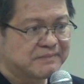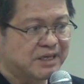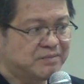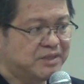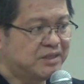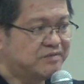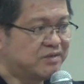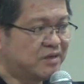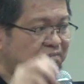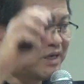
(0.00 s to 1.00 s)
How many of
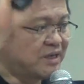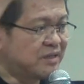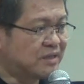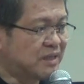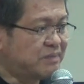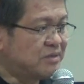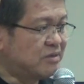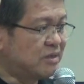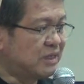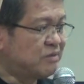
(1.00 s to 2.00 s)
you have a handicap in
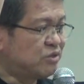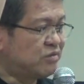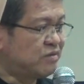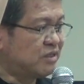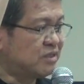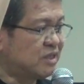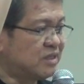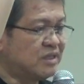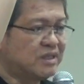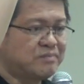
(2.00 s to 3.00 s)
your life that you feel is
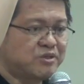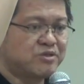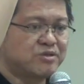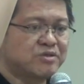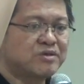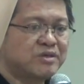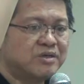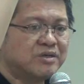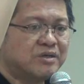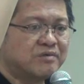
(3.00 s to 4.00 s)
going to limit you
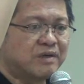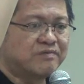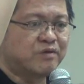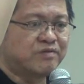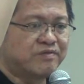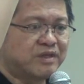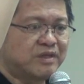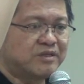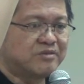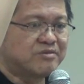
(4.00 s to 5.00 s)
from
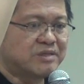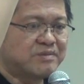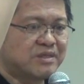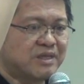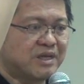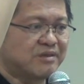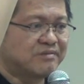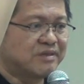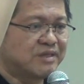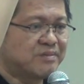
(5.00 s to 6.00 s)
fulfilling your dreams in
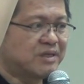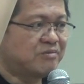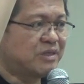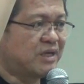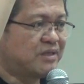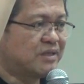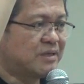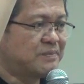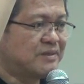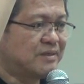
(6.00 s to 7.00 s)
life? Anybody with
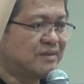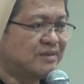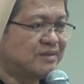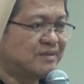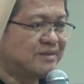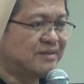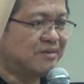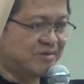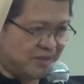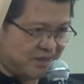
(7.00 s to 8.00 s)
handicaps here?
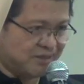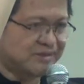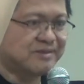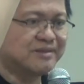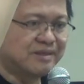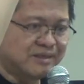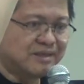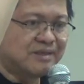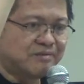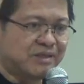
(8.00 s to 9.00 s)
Okay, good.
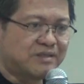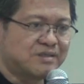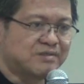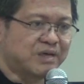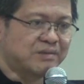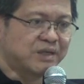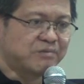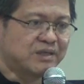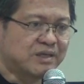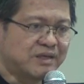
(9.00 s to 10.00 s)
Well, this is one
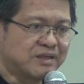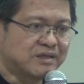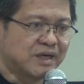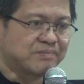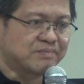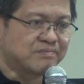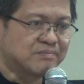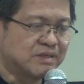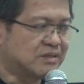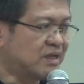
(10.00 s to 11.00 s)
man with a handicap.
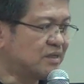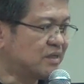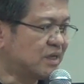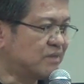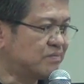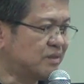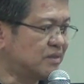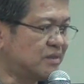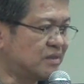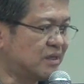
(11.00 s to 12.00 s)
His handicap, he
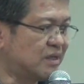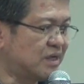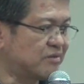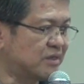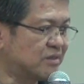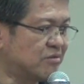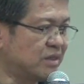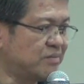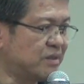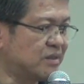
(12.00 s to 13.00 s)
did not allow it to
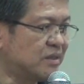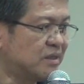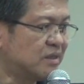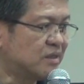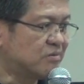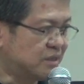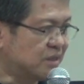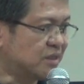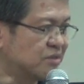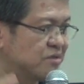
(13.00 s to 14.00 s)
limit what
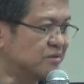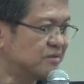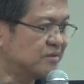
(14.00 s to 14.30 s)
he can do.